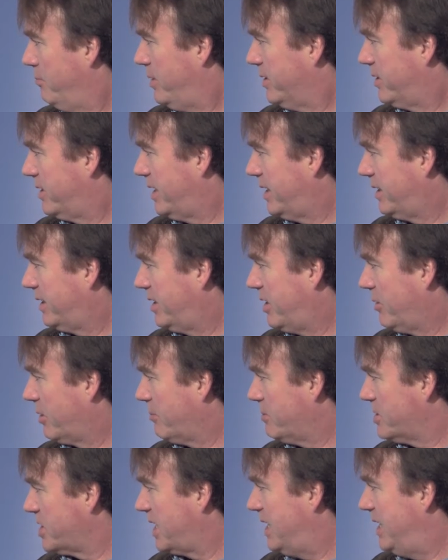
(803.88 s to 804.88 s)
but that
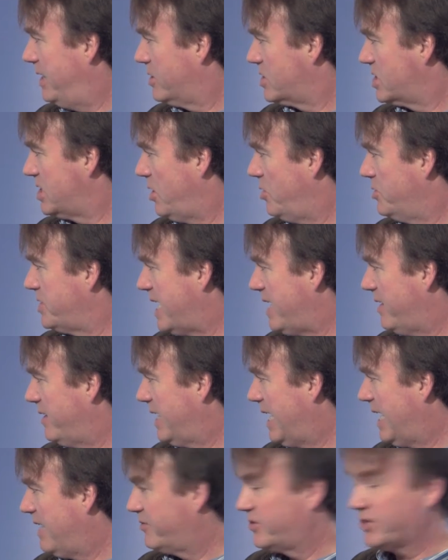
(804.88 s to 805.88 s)
there was a clear
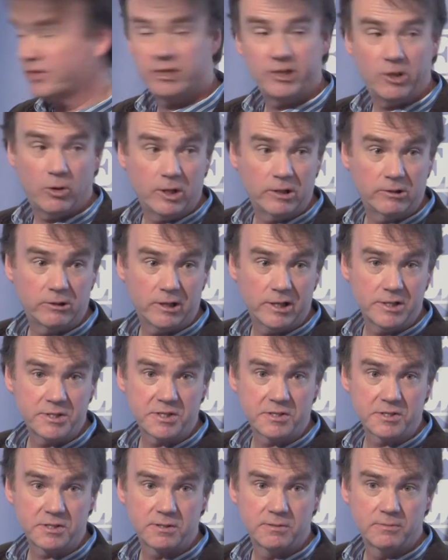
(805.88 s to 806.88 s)
slowdown after the oil
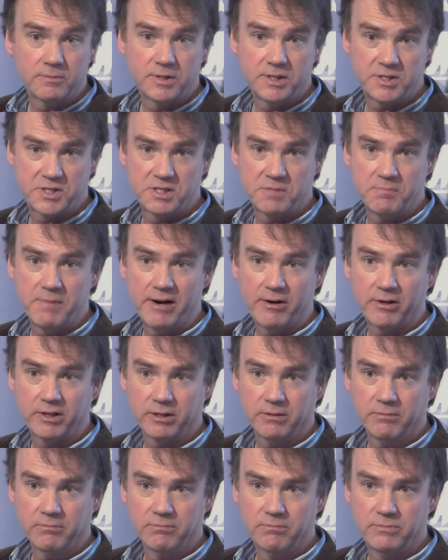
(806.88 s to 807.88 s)
crisis. This is
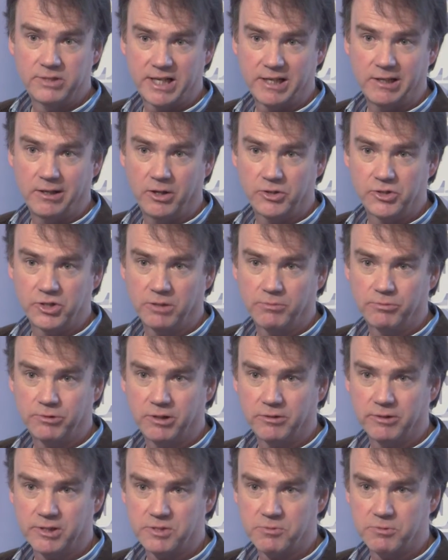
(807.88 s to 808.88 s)
American technological
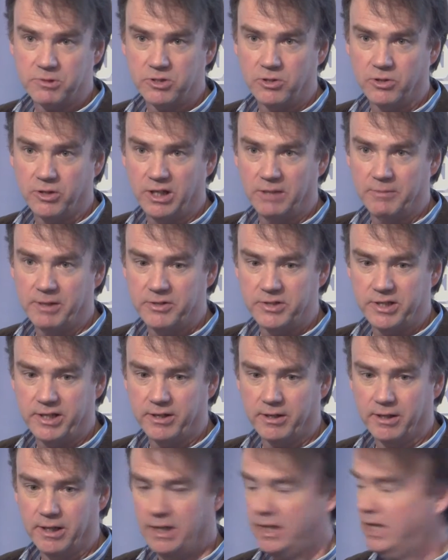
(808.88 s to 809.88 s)
progress we're talking about
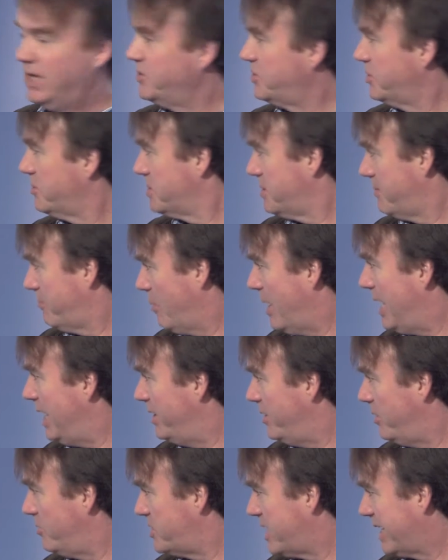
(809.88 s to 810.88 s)
here. So there was a well
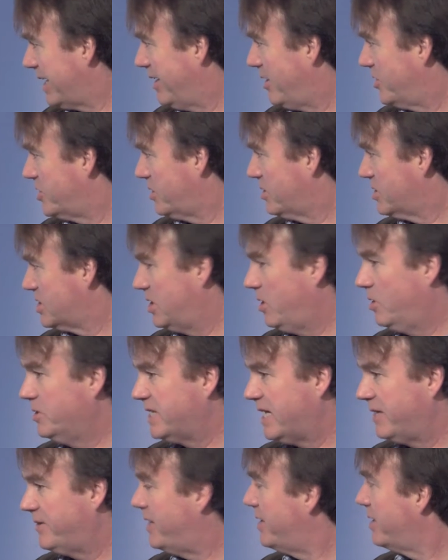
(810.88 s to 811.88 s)
known technological
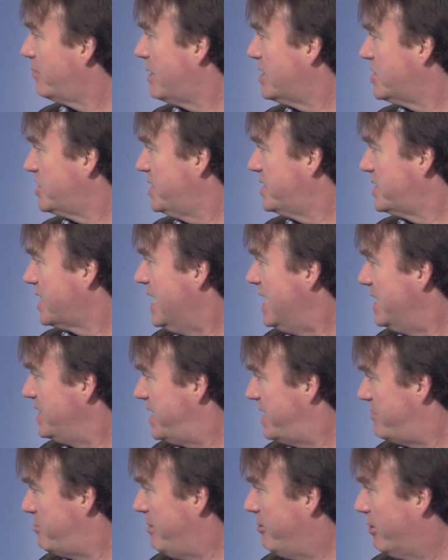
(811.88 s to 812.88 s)
slowdown. And the question is
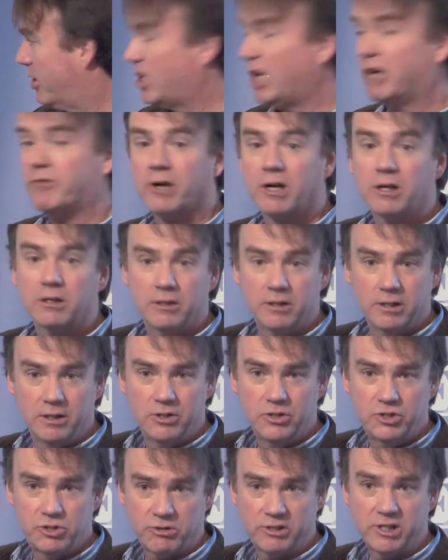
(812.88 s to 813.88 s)
did we recover
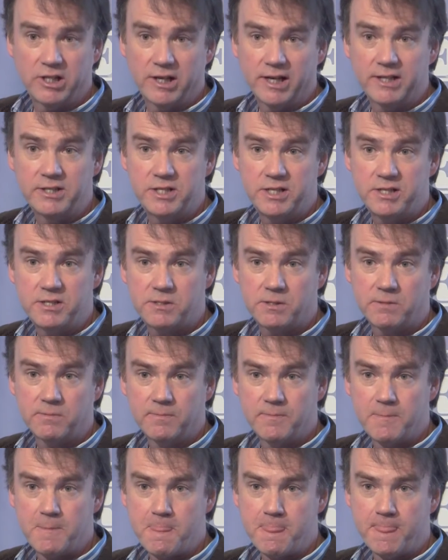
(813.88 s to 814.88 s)
during the 90s?
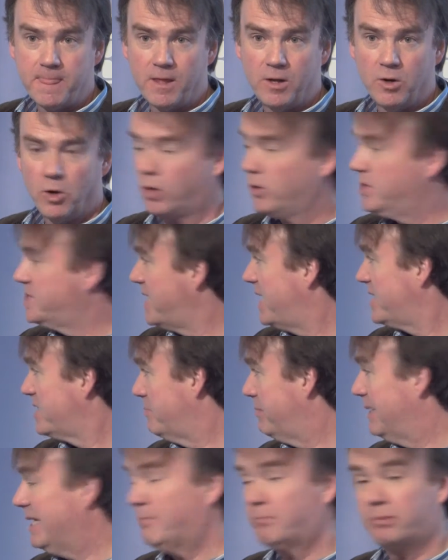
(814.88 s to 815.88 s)
Or is that a
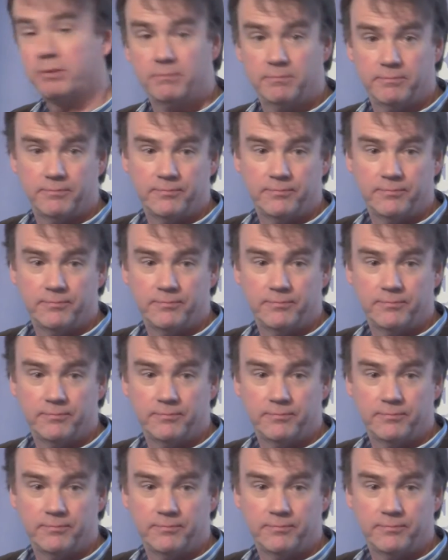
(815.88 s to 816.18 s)
blip?